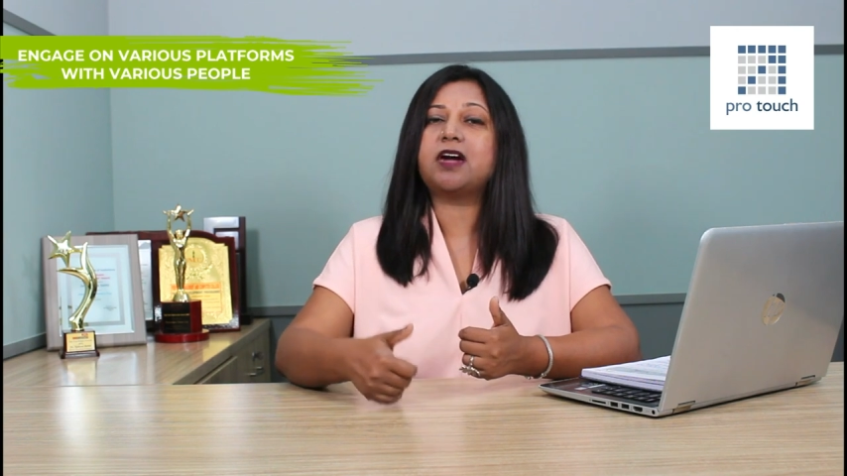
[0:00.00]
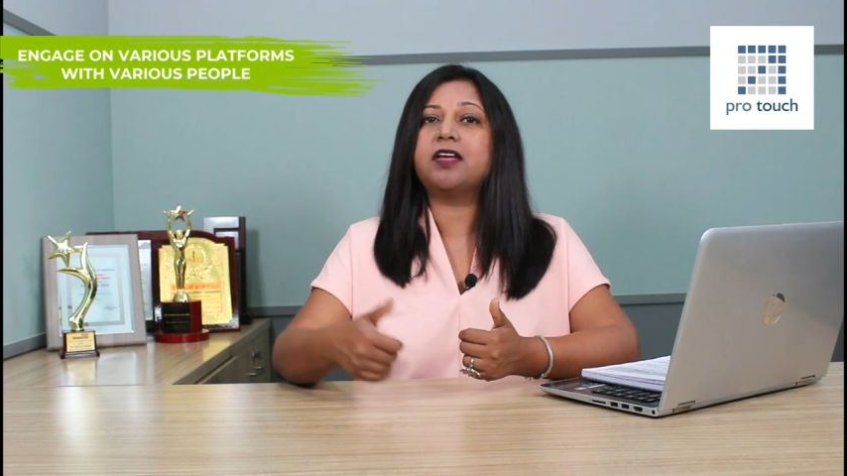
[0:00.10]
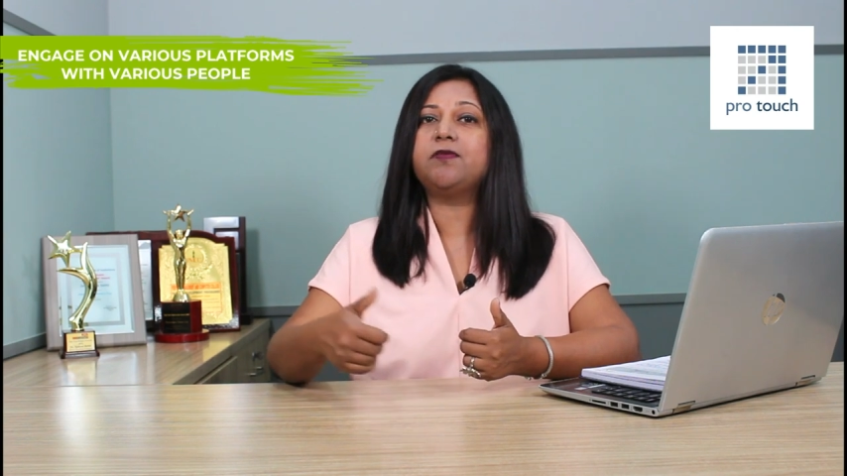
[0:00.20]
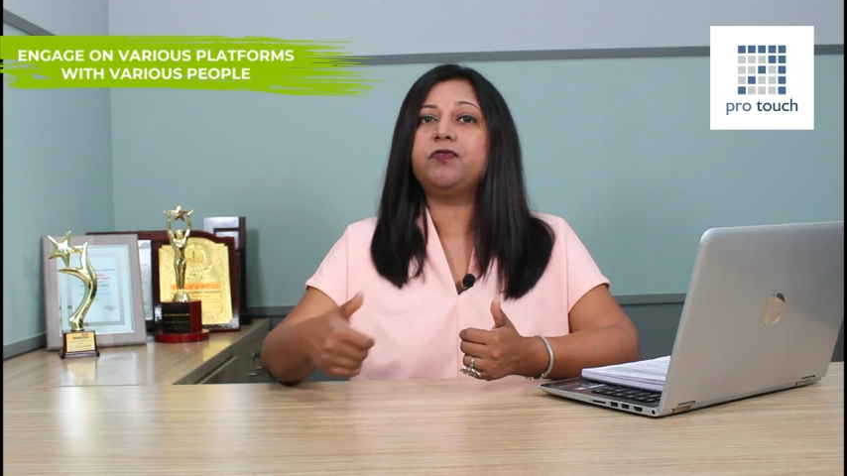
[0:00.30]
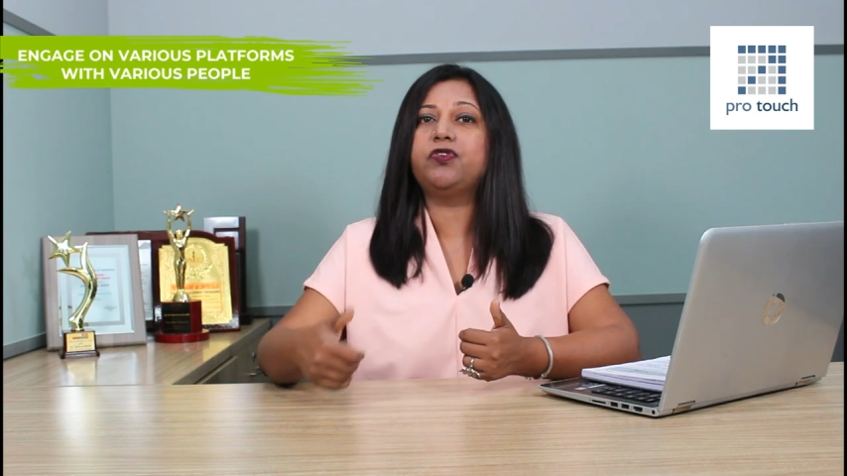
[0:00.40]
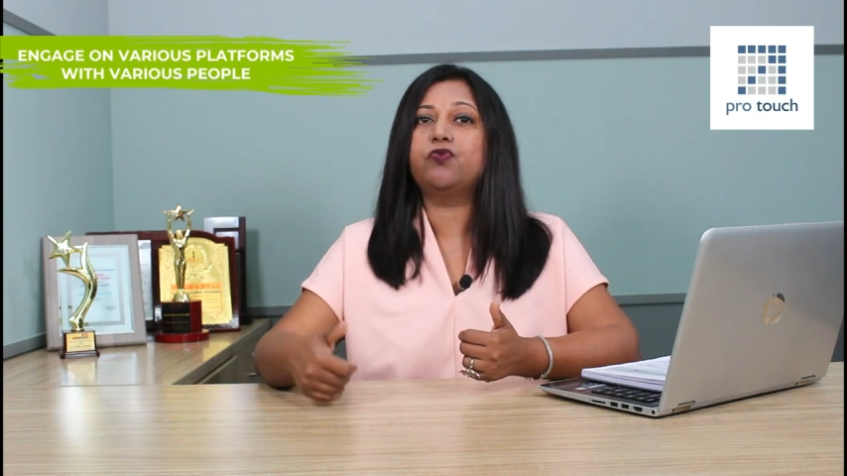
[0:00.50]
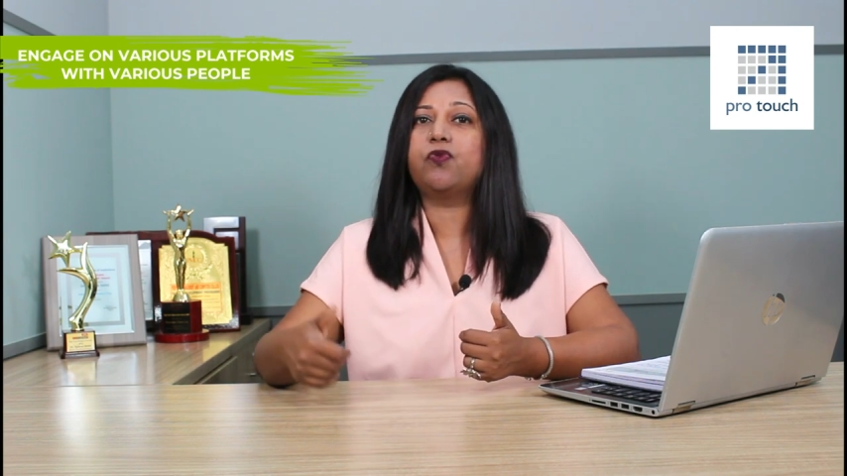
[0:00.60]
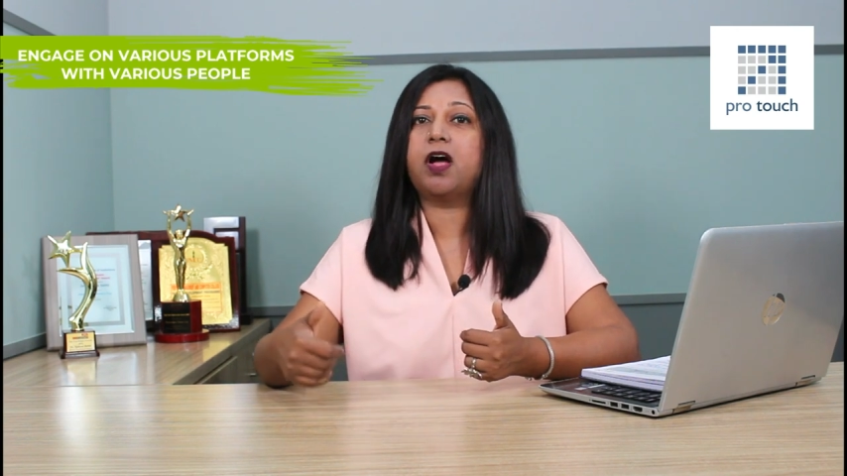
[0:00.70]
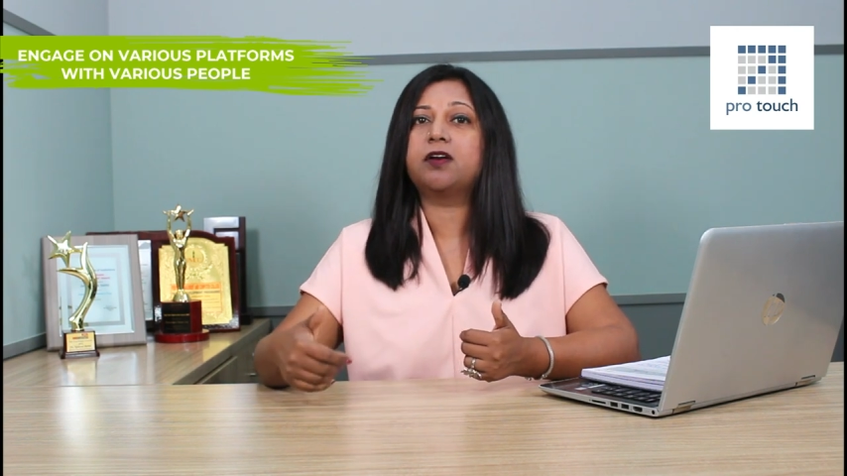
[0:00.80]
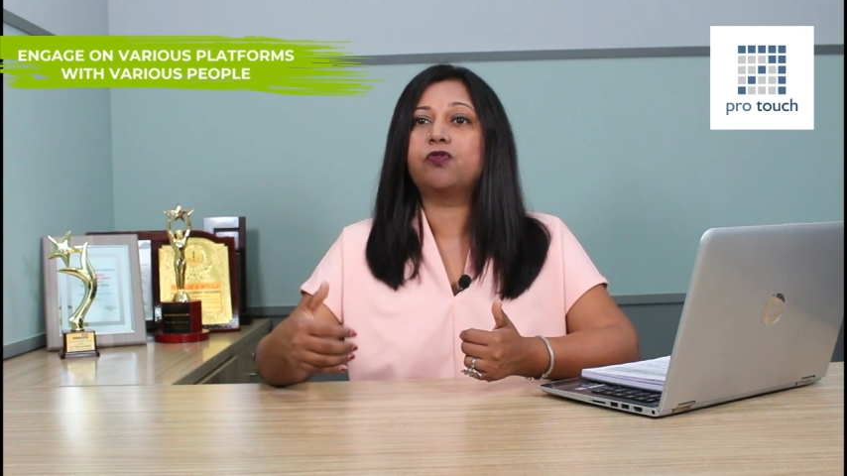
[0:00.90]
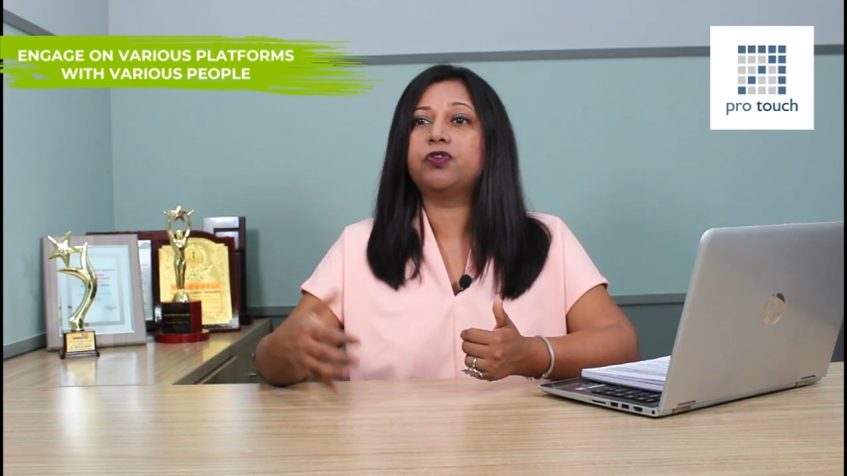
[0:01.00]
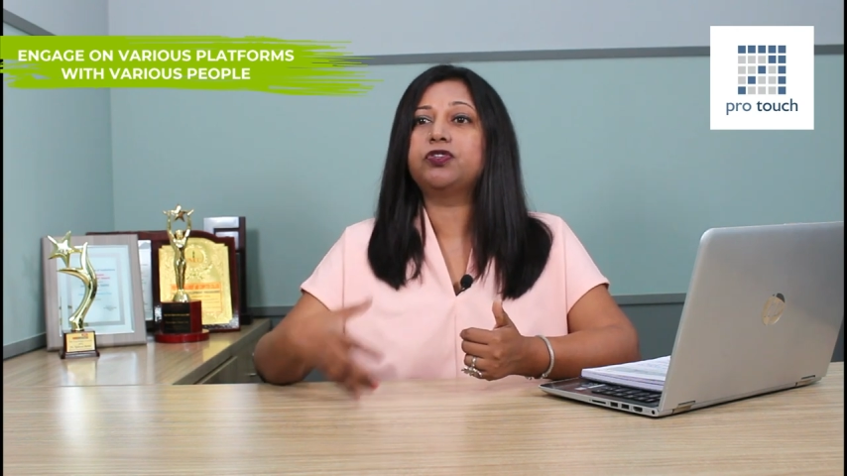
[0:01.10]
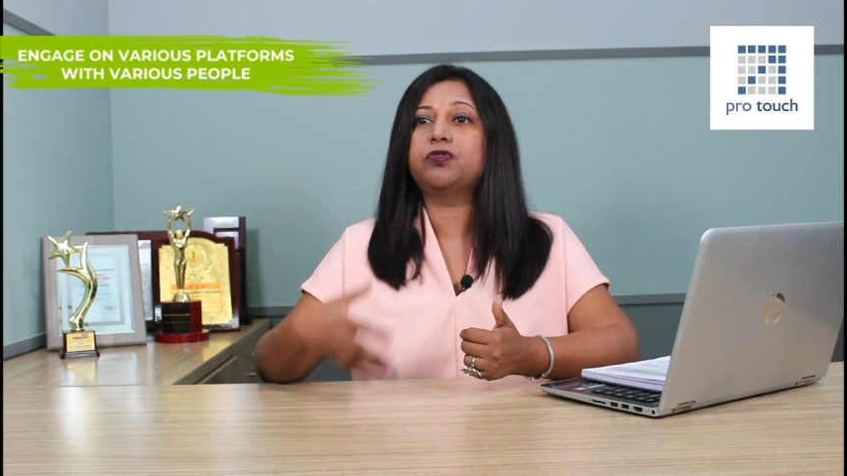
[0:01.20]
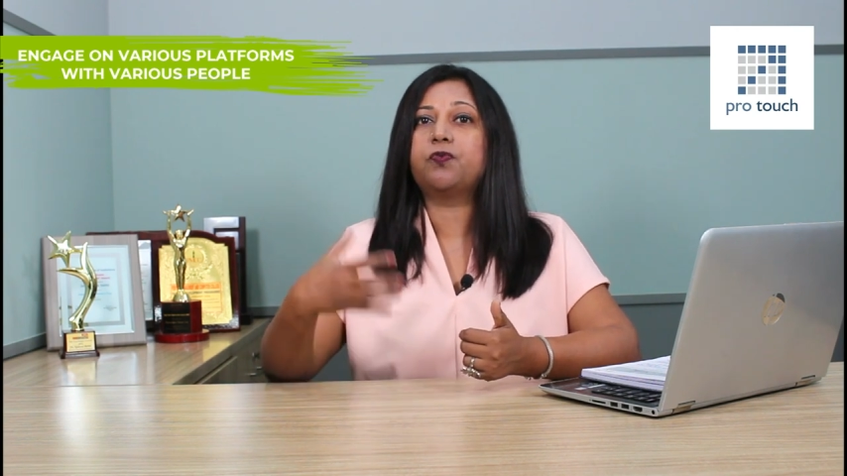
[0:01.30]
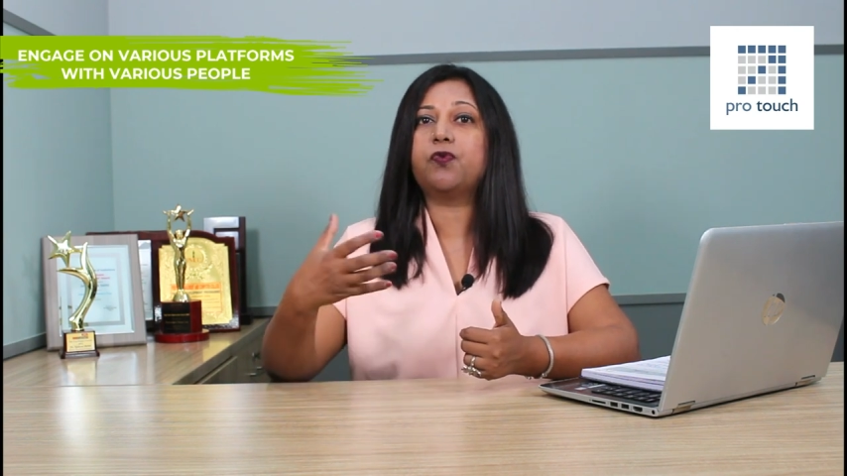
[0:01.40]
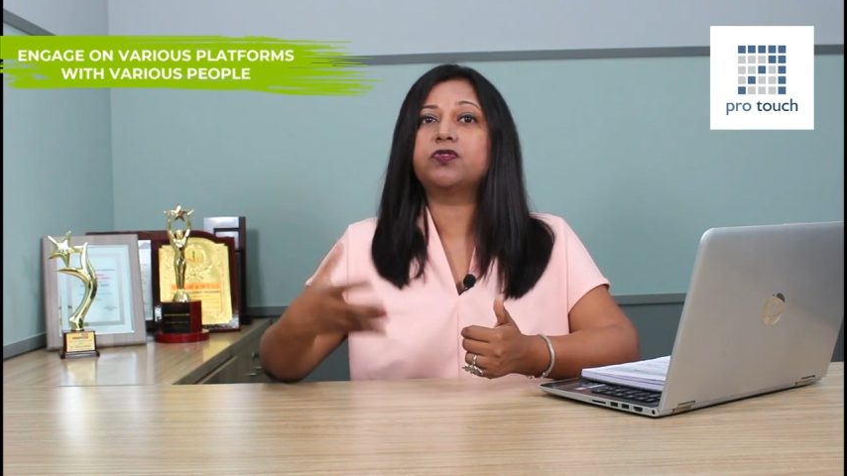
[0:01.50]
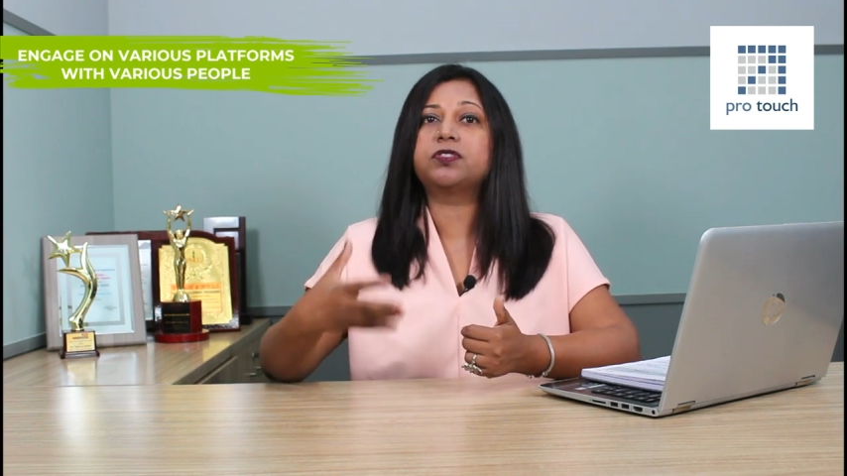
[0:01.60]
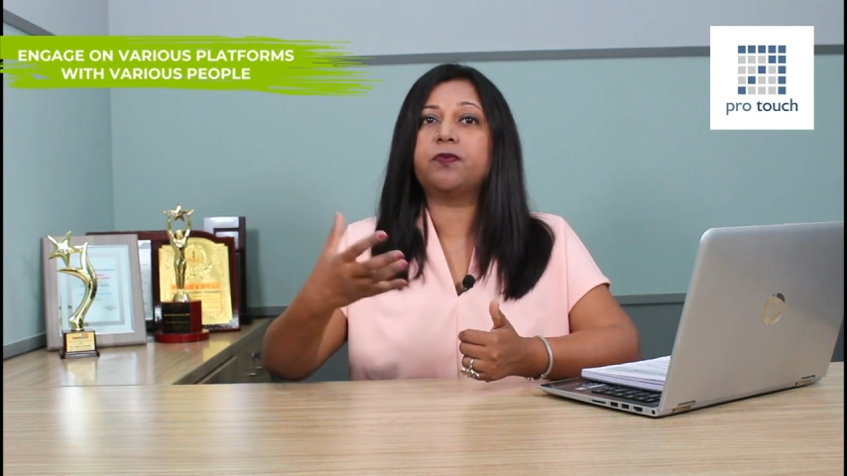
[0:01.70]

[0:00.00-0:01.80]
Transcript: time you are going to post